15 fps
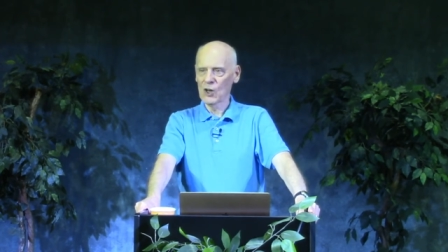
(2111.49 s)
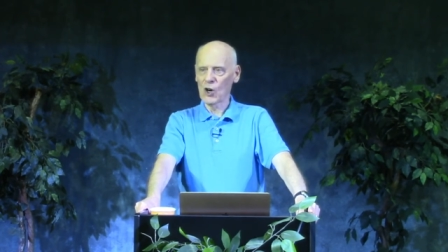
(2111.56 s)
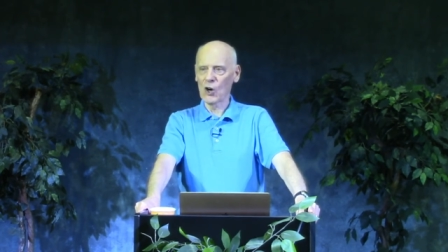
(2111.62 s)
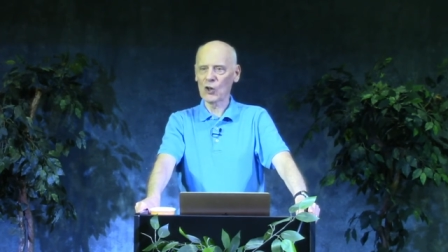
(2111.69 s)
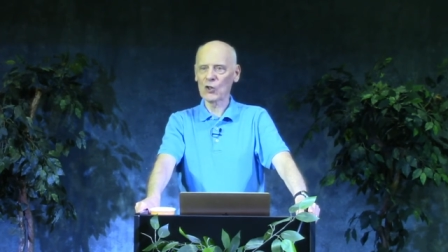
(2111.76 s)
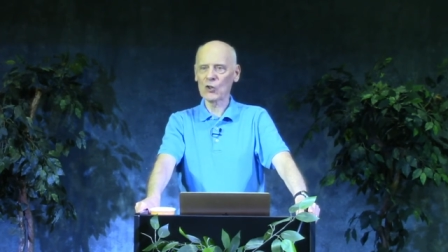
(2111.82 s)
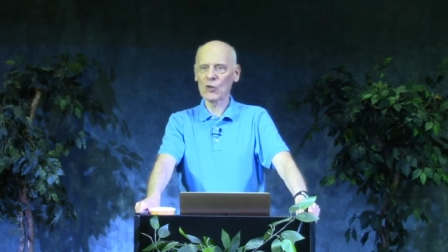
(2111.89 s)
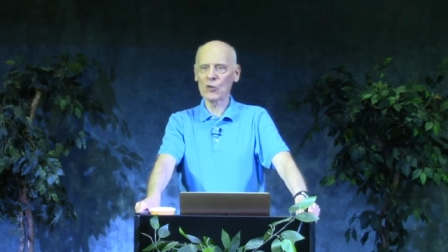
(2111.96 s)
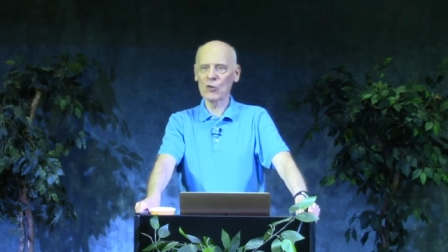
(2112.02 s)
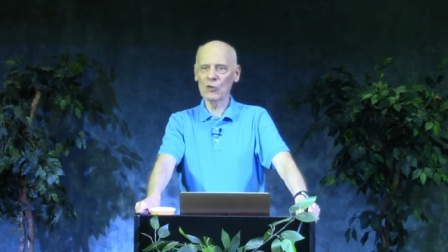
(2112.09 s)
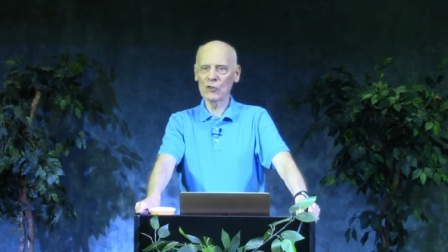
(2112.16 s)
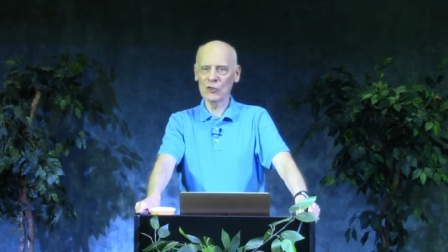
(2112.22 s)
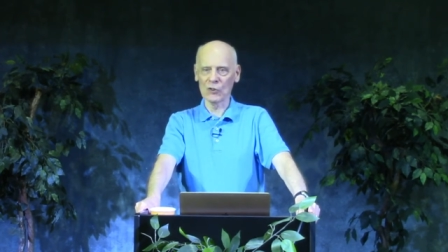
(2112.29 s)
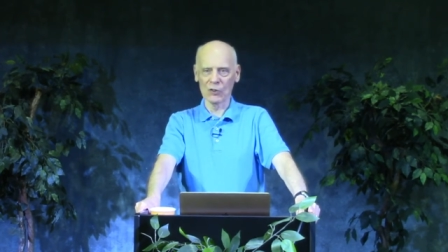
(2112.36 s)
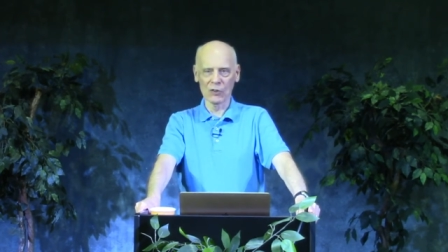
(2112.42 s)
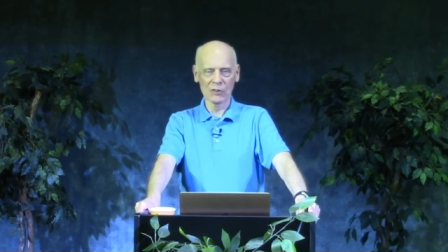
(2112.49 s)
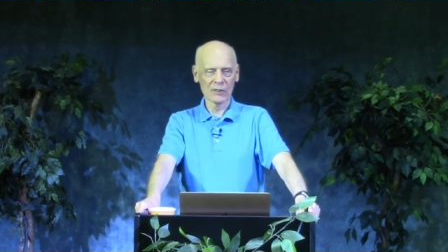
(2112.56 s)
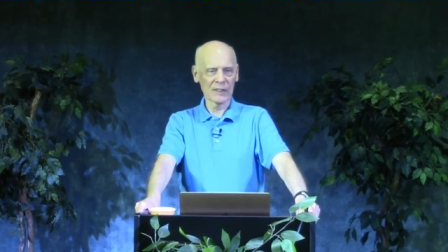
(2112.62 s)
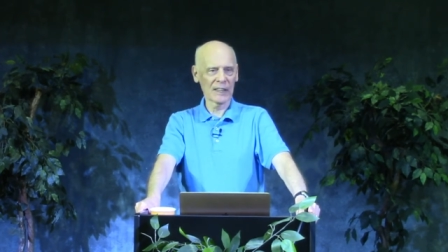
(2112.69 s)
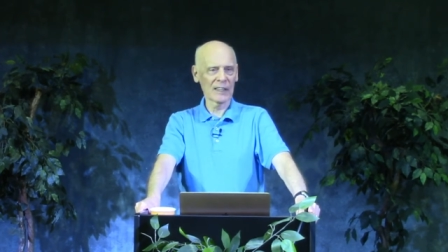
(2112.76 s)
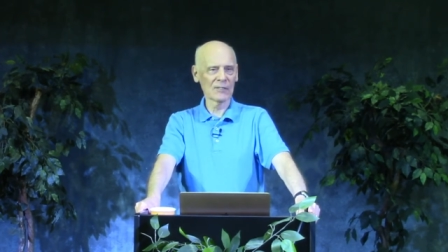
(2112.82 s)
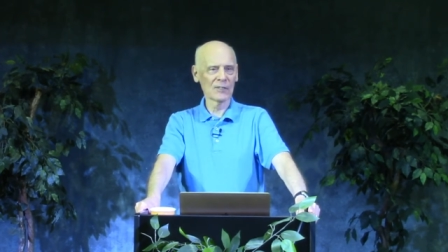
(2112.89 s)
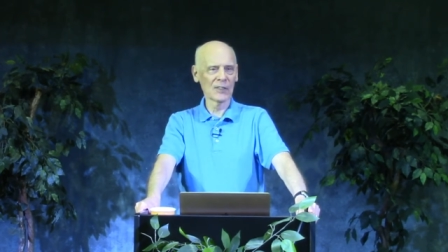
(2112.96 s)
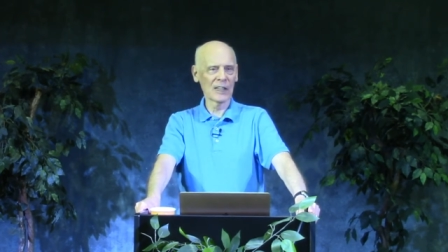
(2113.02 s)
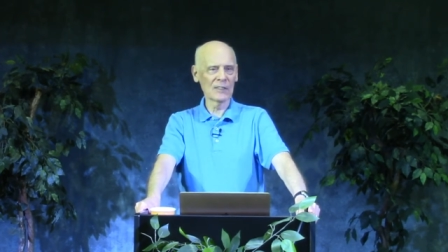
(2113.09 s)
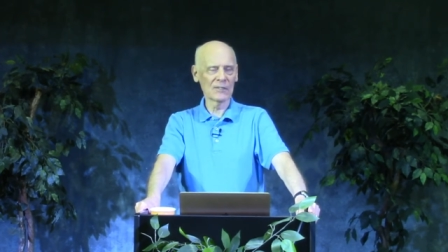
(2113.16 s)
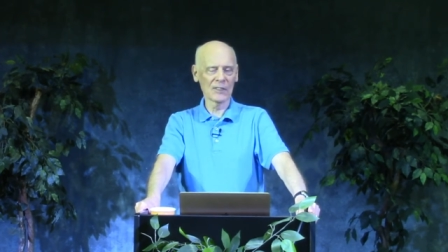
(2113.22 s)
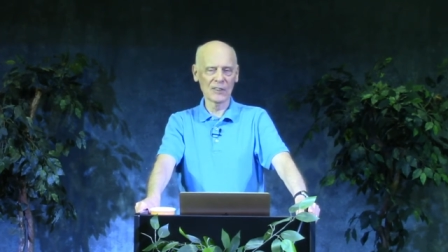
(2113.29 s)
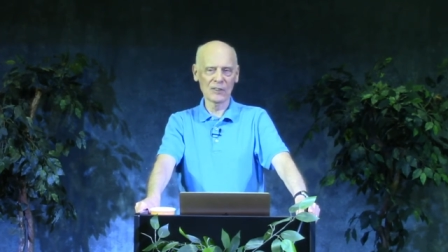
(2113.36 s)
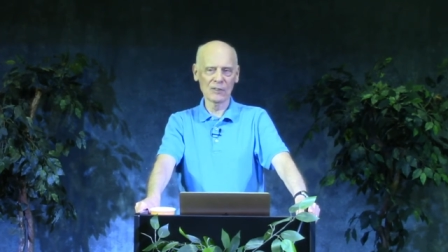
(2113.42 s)
are crucial to have
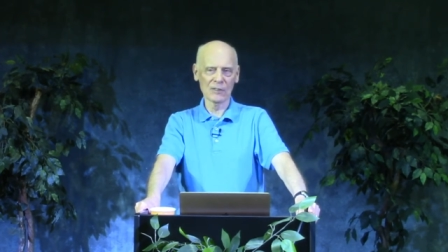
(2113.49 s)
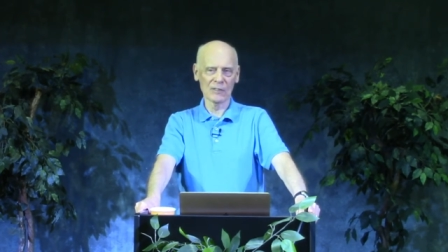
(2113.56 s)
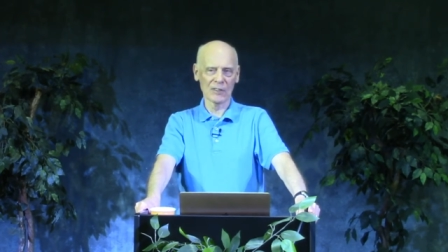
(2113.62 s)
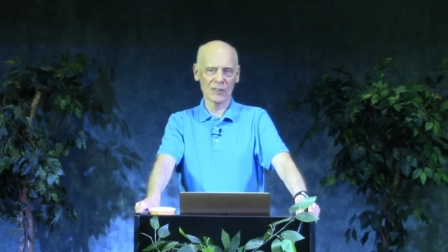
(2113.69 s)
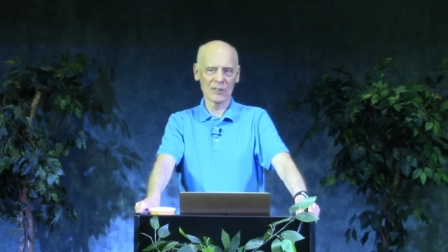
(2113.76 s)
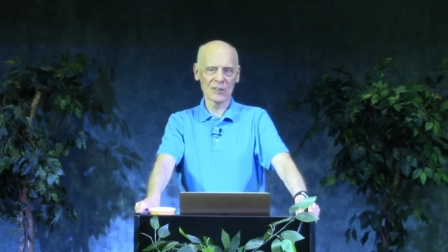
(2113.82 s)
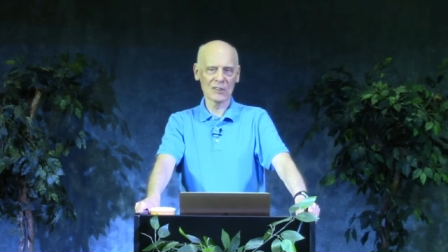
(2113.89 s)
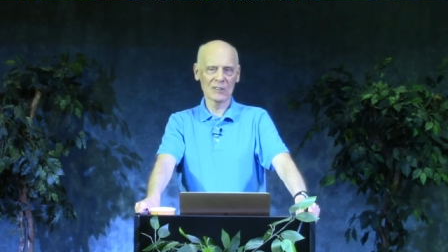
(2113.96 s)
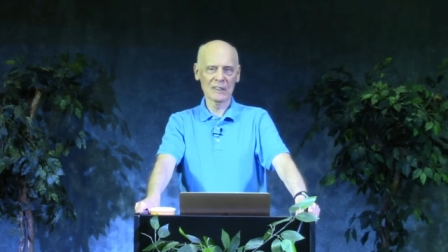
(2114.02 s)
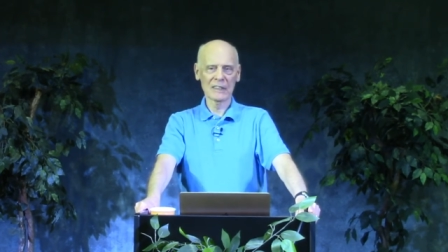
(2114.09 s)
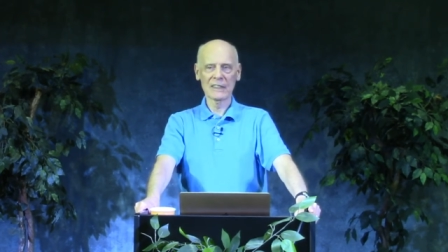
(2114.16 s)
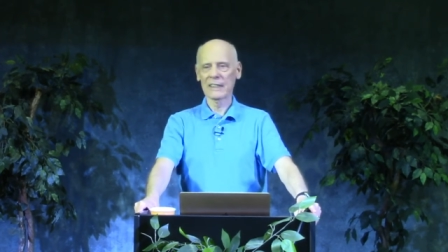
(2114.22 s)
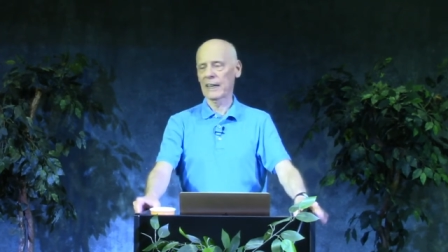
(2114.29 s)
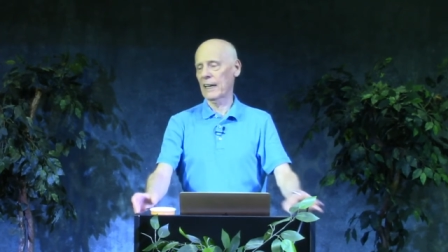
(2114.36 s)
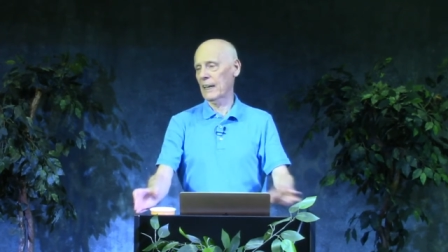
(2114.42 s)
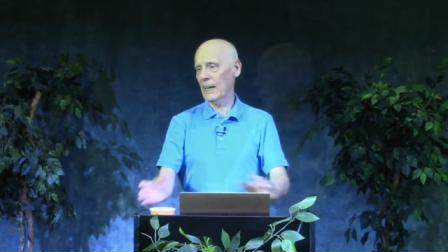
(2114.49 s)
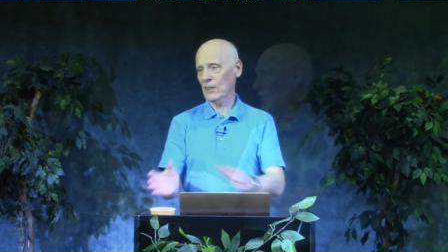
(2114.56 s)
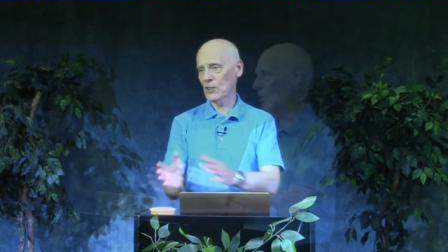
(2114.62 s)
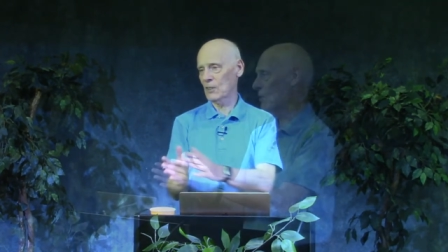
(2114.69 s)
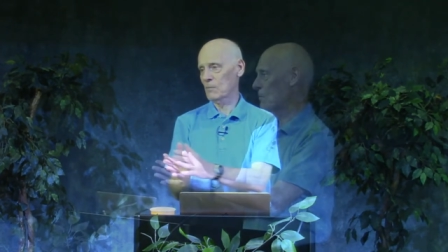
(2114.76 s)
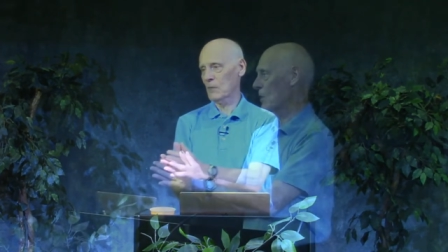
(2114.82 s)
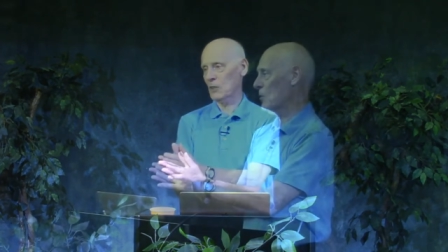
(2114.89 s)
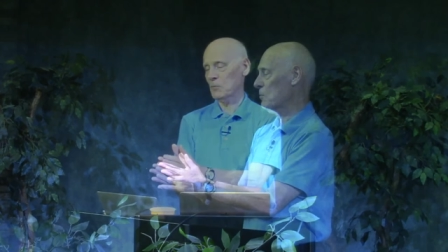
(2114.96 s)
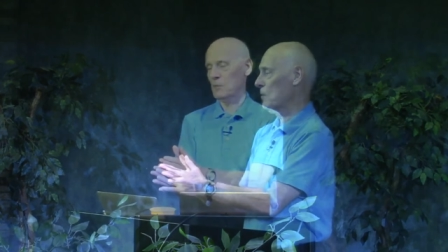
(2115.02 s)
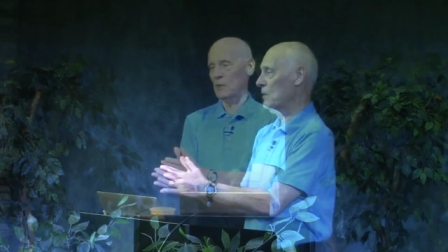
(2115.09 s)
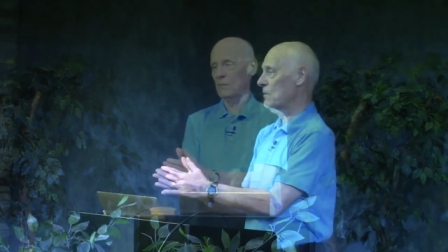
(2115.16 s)
life in the universe and actually must be